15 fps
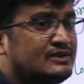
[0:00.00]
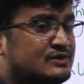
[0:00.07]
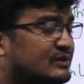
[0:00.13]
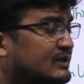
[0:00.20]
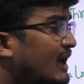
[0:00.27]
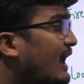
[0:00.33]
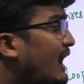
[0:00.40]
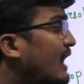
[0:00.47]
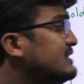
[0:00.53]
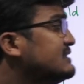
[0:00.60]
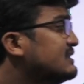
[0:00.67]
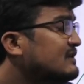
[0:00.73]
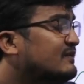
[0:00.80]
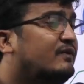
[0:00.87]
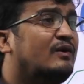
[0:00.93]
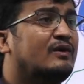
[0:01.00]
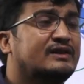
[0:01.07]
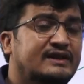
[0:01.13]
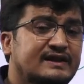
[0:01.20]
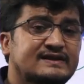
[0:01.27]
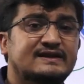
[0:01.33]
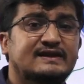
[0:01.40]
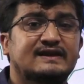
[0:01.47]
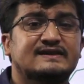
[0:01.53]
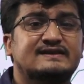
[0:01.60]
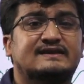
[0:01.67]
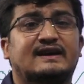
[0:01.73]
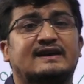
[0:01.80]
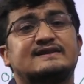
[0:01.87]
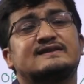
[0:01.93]
So the answer for this is
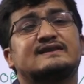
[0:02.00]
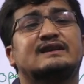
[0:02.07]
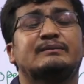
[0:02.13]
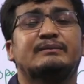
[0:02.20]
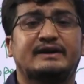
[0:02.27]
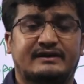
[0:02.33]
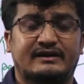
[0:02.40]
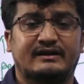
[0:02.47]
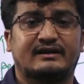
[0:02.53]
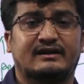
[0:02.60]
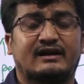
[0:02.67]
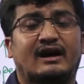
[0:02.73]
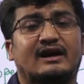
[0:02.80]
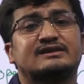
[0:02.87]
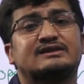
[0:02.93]
the skimmer trigger.